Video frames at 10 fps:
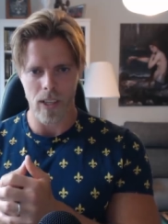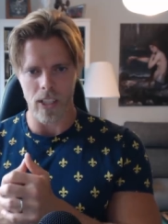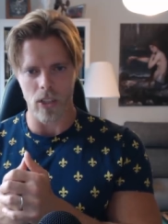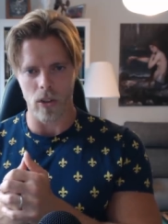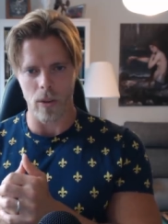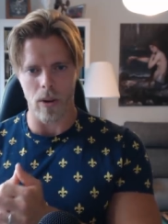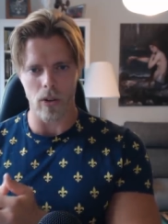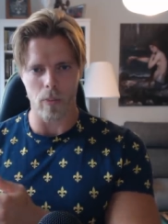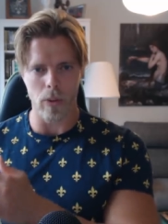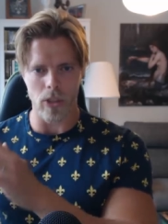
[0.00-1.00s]
It's not
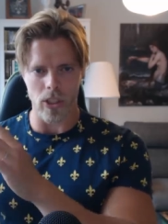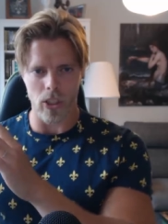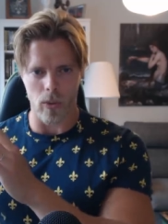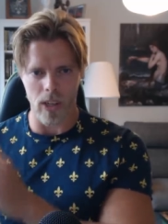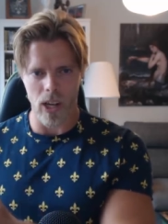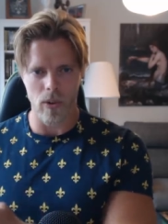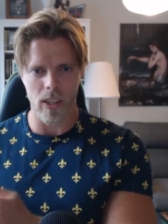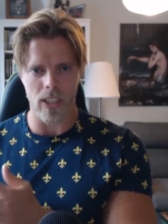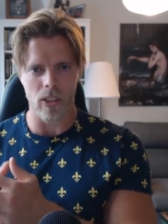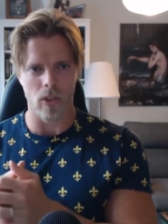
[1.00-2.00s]
about pushing someone
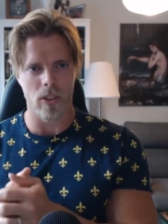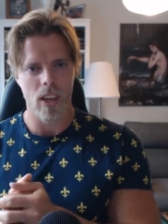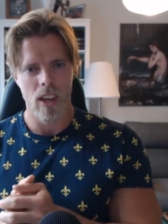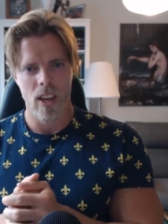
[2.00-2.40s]
down, it's not